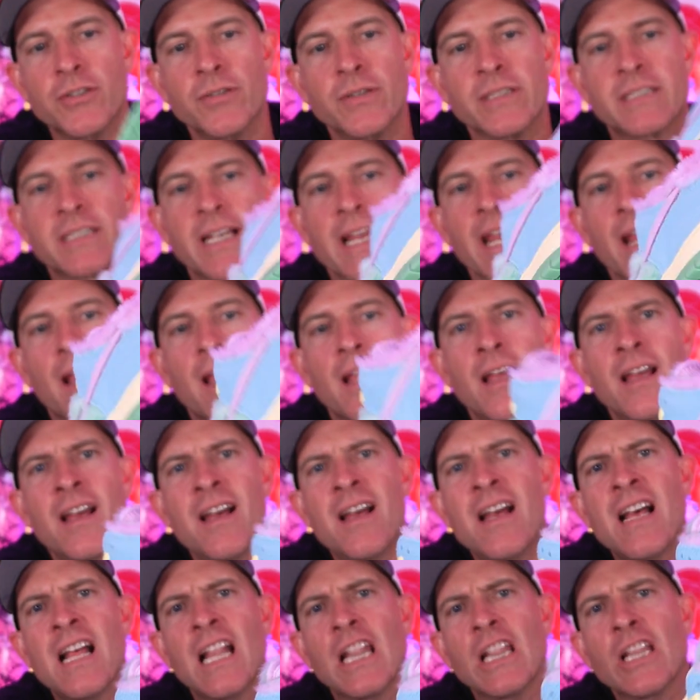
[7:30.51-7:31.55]
It's like
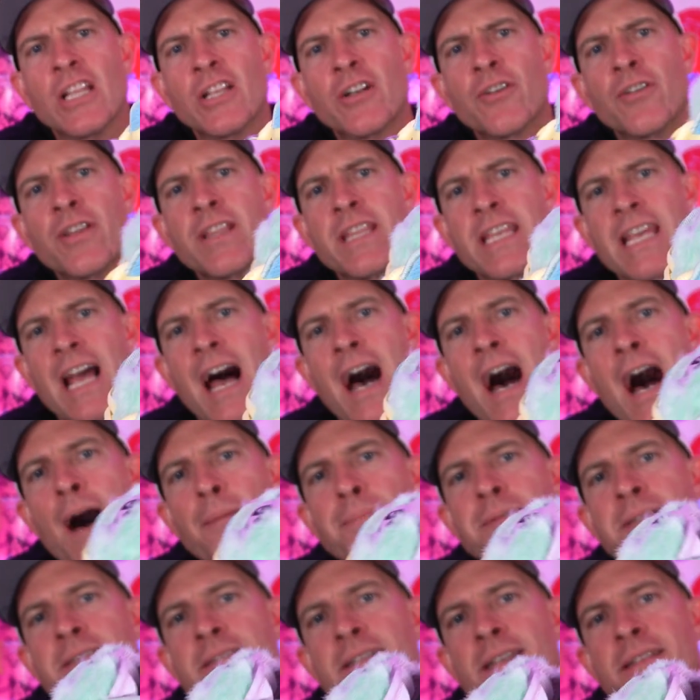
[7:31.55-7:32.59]
literally the
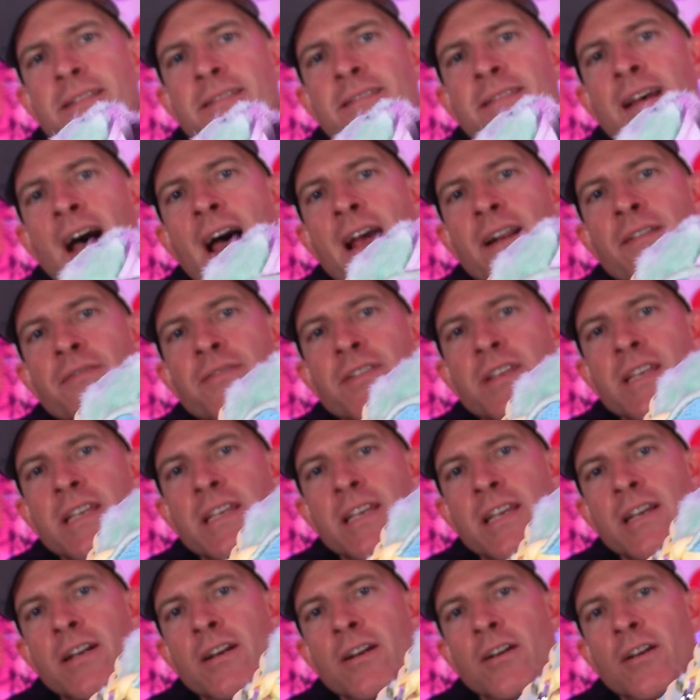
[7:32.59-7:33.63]
opposite side of the
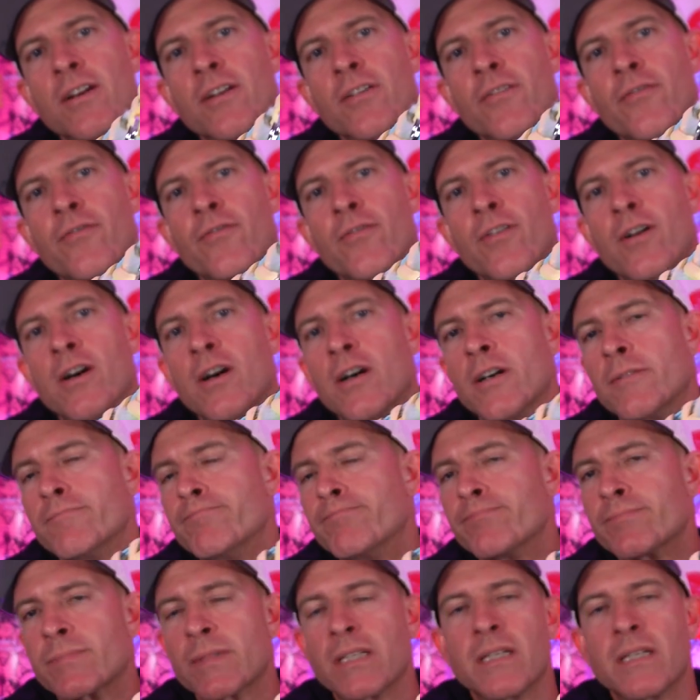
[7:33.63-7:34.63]
year from